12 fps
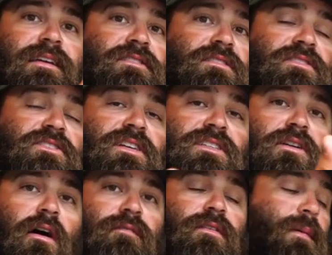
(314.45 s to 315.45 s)
just
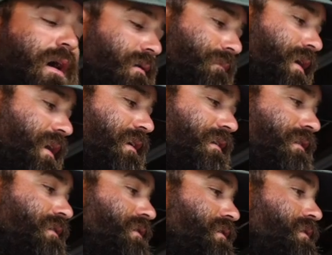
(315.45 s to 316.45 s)
off the bottom behind
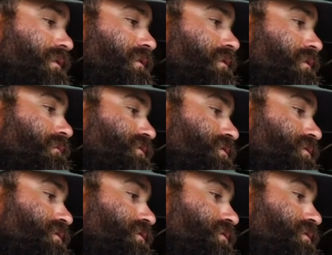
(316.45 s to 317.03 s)
it.